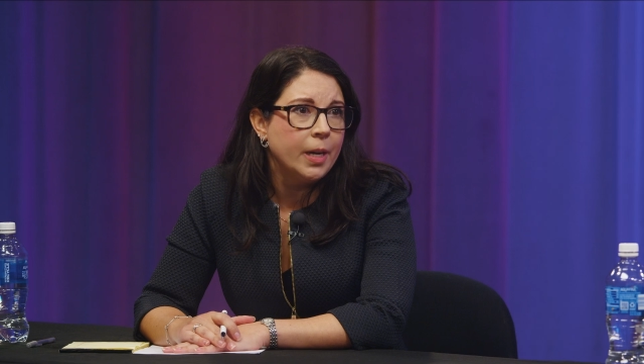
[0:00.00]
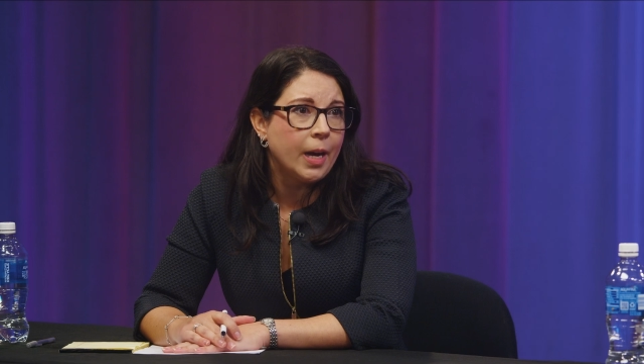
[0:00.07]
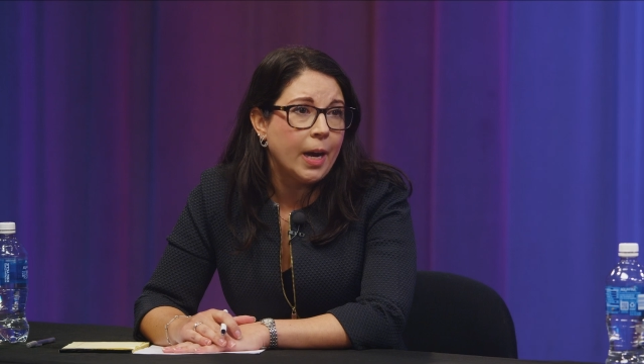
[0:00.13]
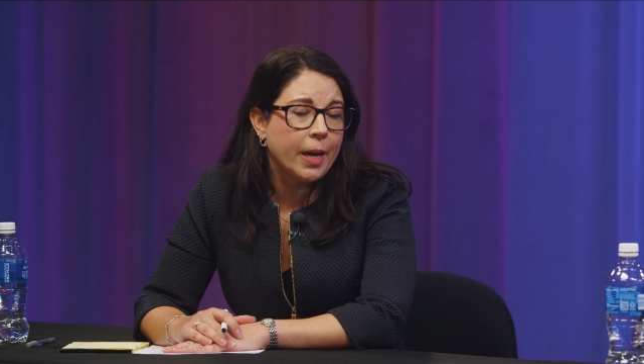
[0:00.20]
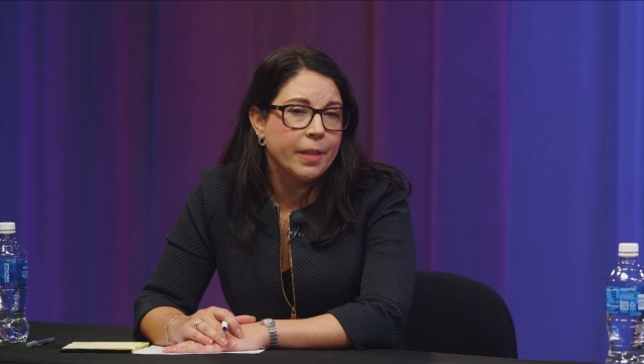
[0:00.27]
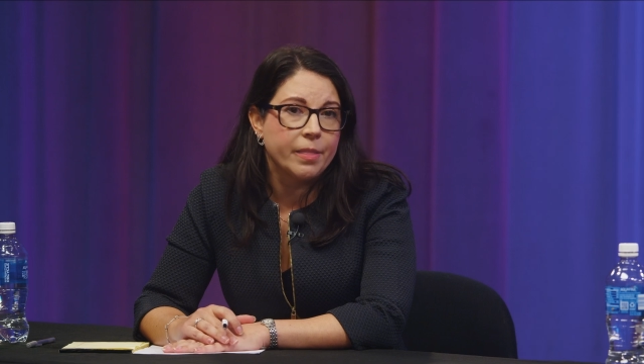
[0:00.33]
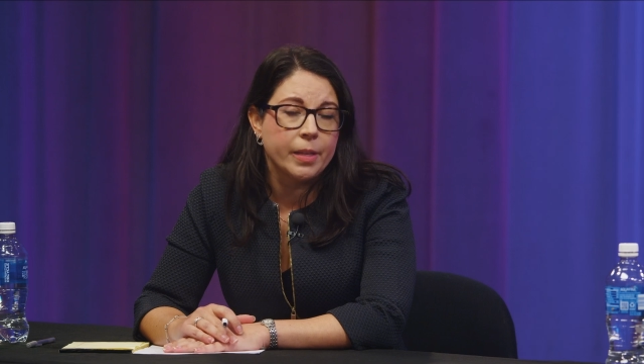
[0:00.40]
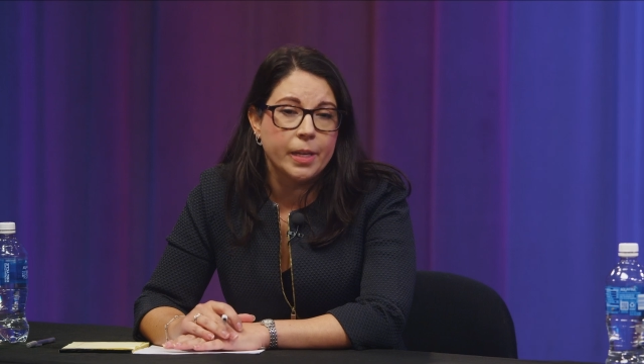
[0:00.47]

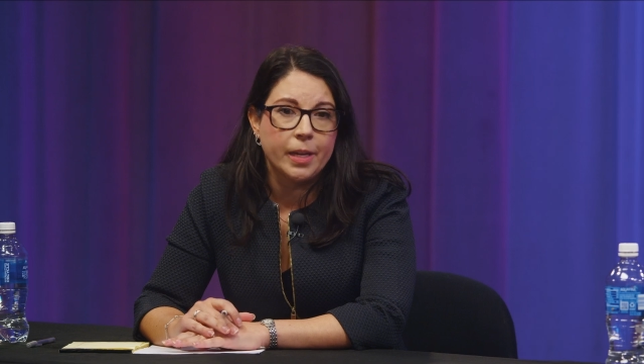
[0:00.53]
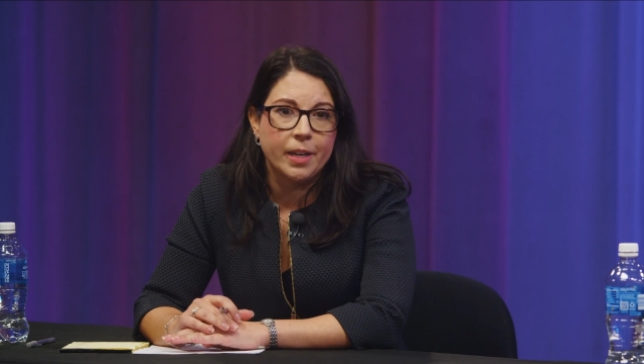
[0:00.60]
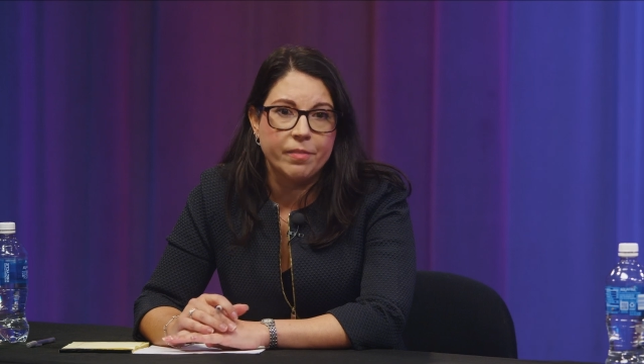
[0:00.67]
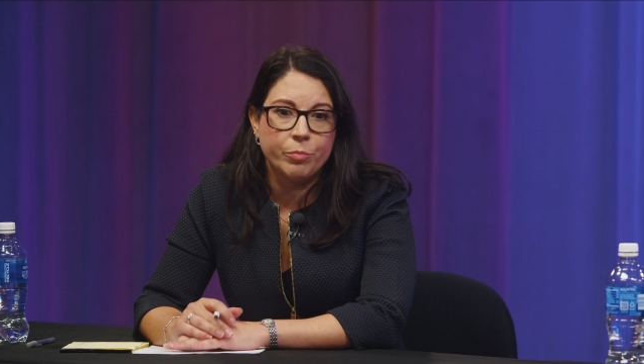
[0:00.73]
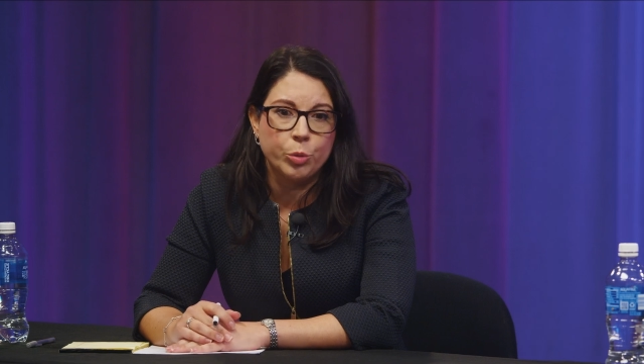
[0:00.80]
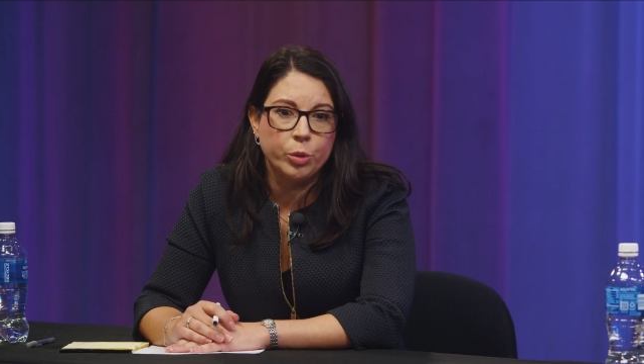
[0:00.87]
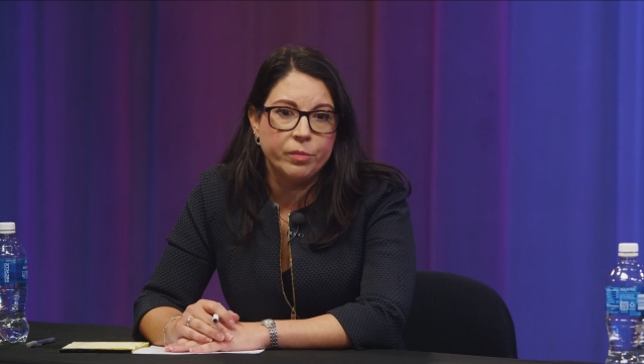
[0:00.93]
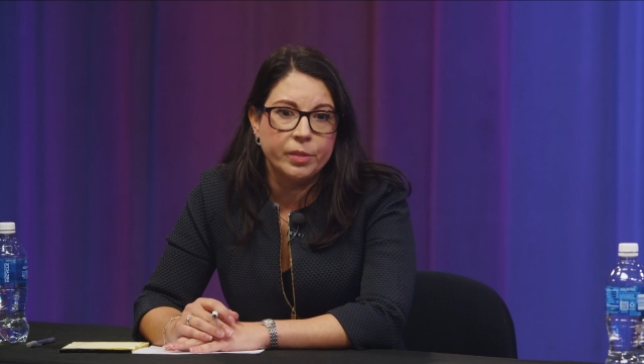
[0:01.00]
I think I've
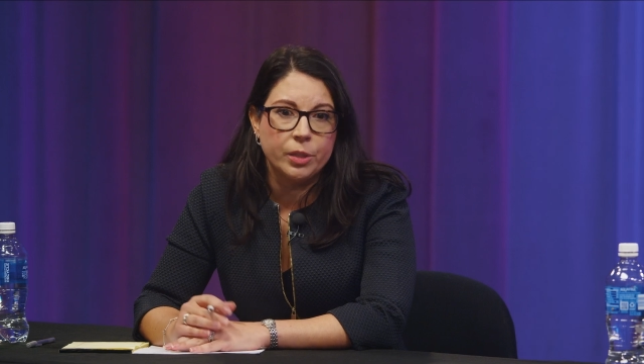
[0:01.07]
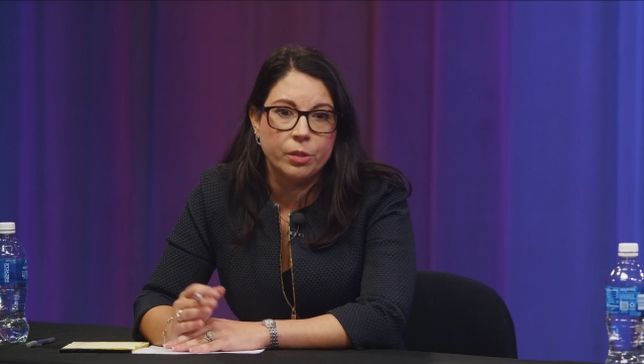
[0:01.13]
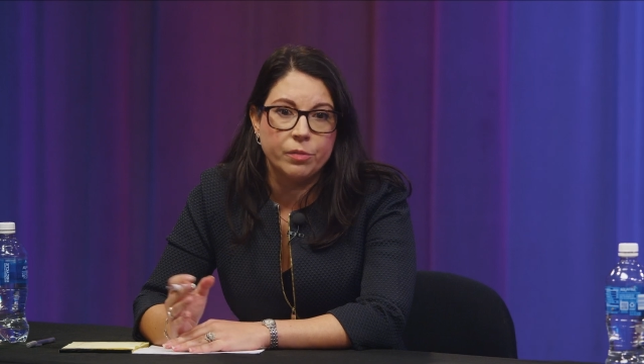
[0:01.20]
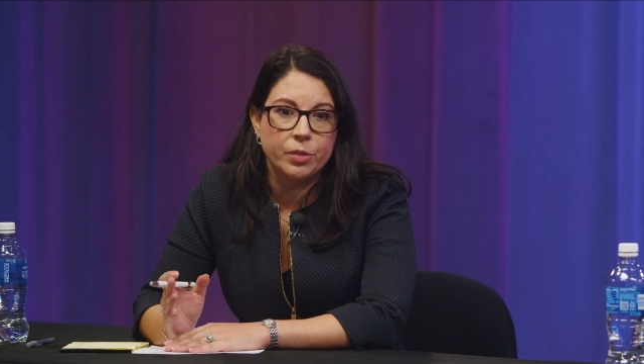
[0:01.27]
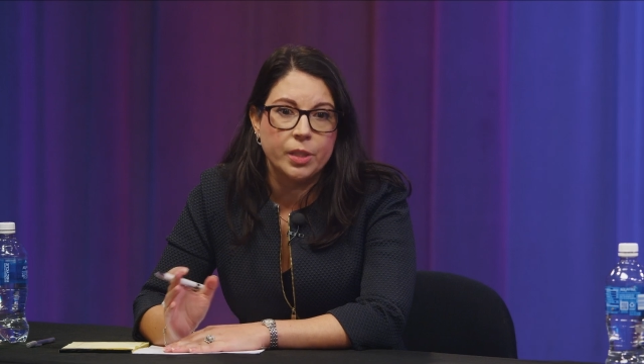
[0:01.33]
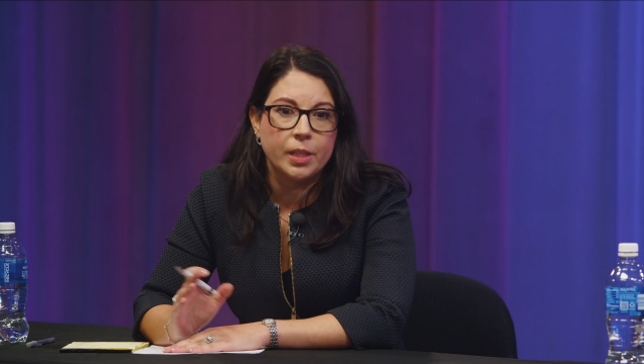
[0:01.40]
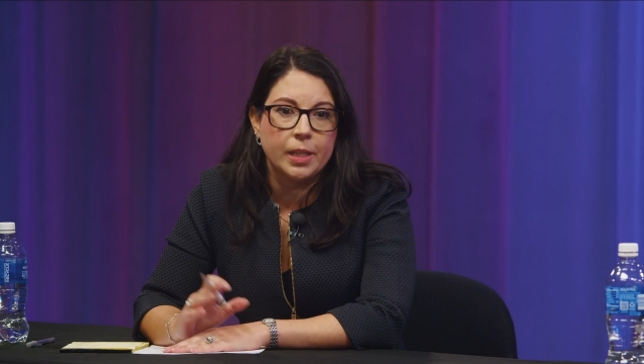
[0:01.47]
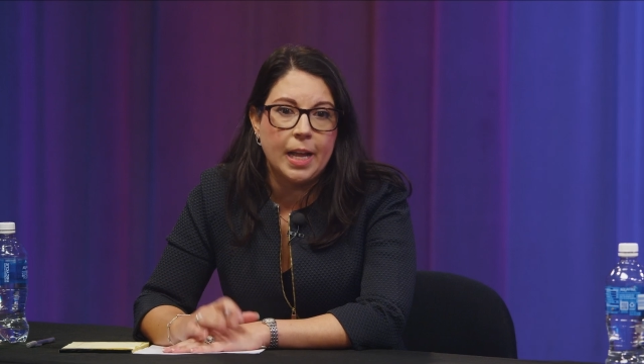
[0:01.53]
proven
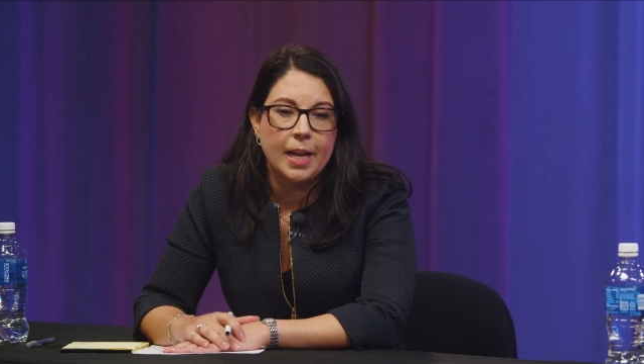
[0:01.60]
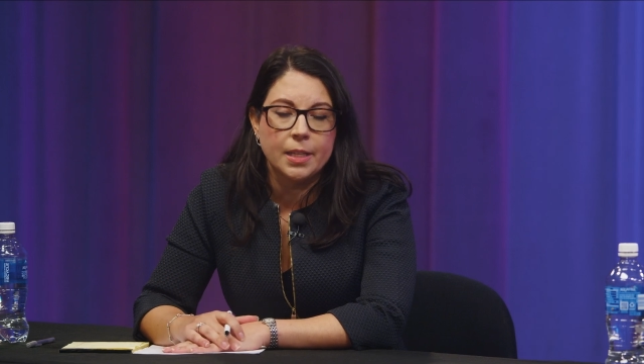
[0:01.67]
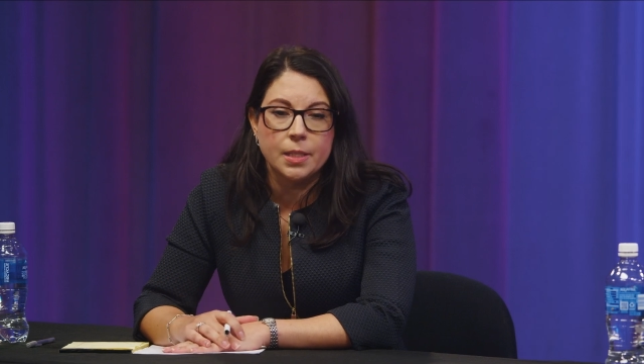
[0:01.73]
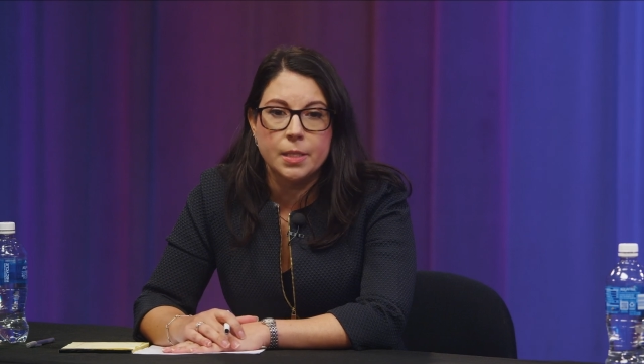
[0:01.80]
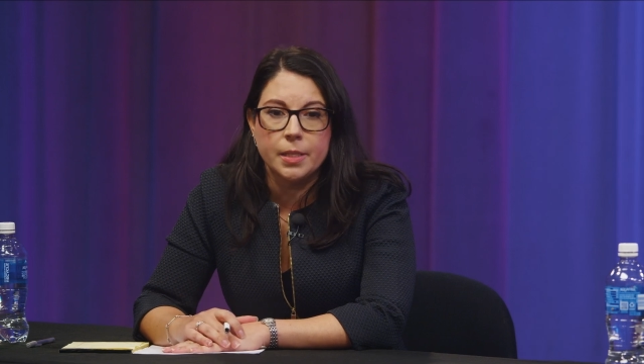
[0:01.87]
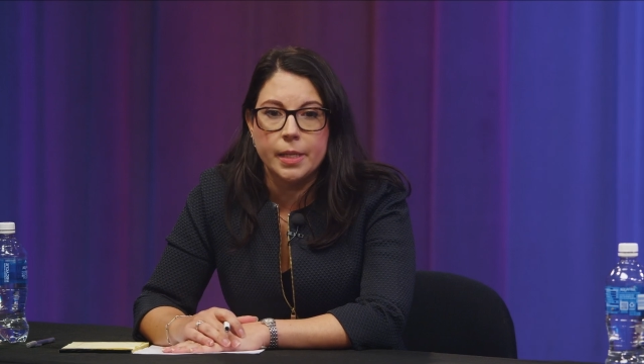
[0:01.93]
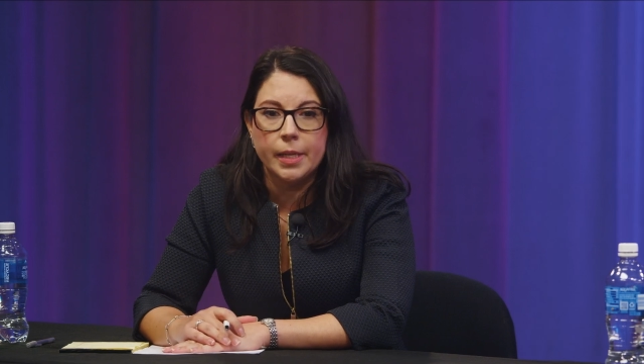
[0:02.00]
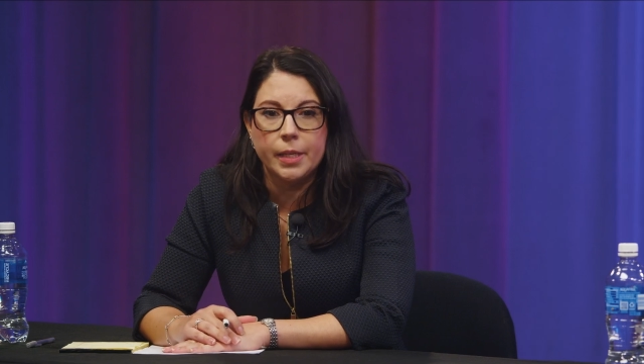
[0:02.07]
over the
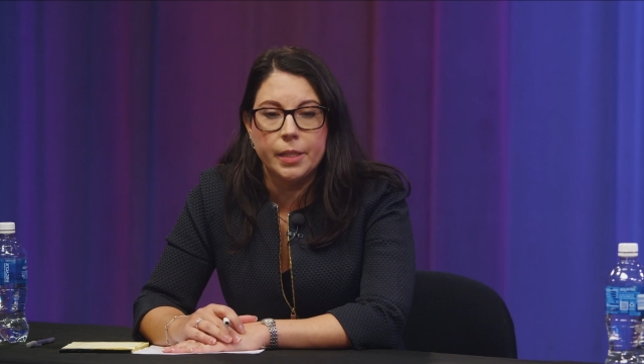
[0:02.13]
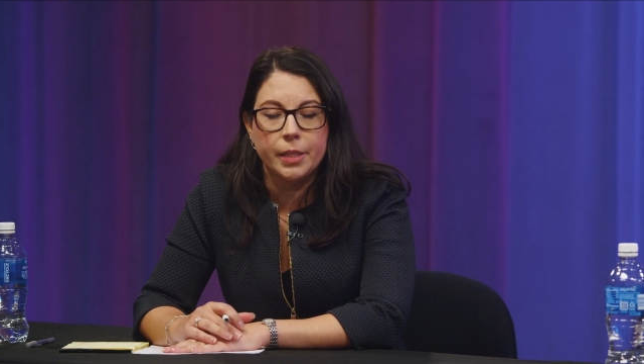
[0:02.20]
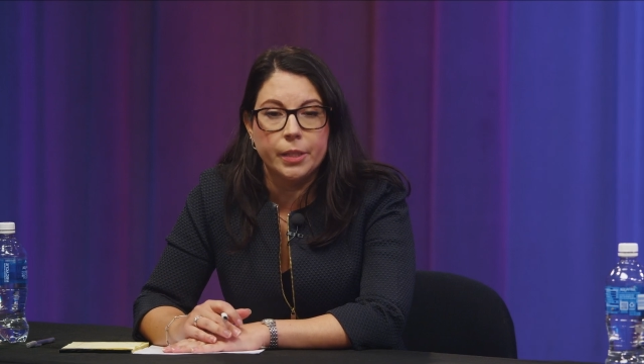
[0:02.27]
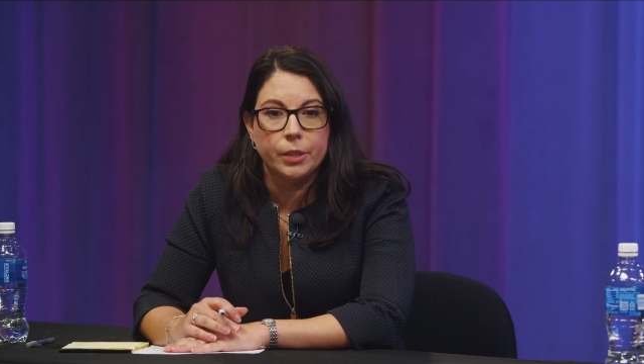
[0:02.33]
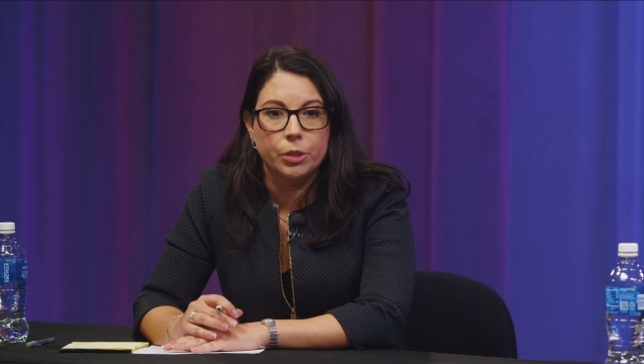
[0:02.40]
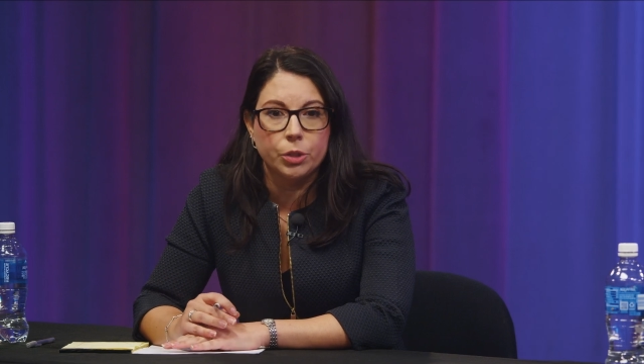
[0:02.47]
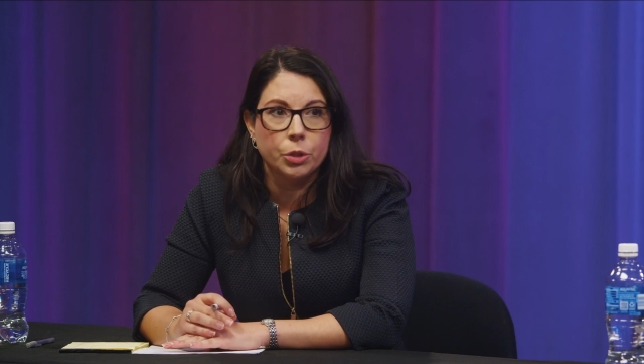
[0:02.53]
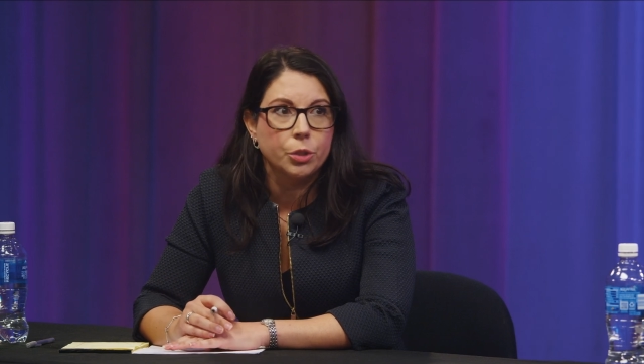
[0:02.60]
last 8
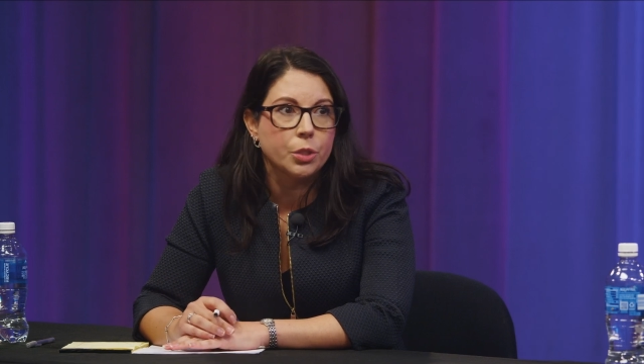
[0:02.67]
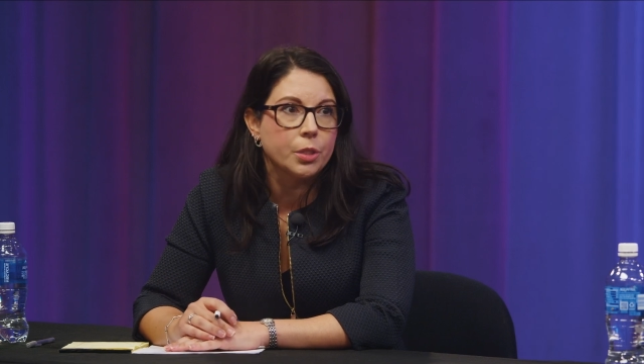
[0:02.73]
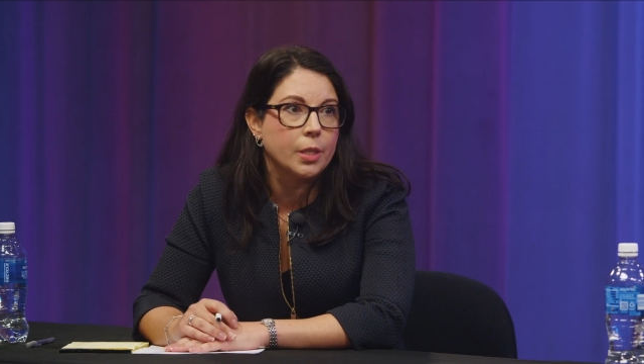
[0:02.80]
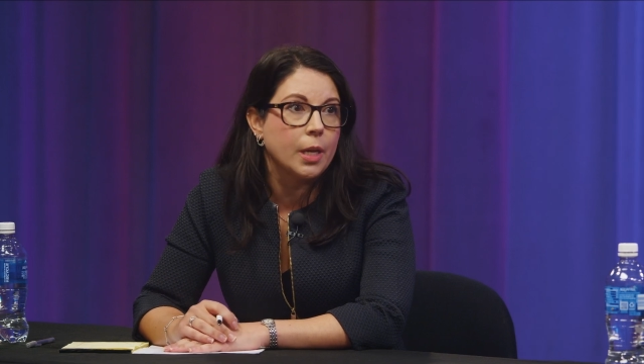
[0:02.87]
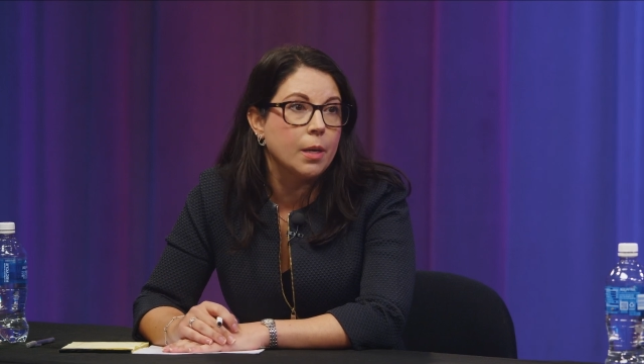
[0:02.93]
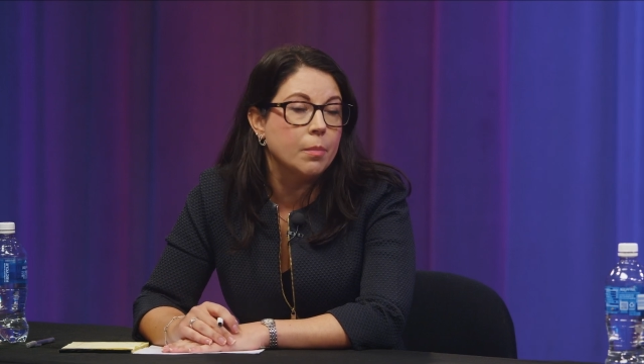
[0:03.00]
years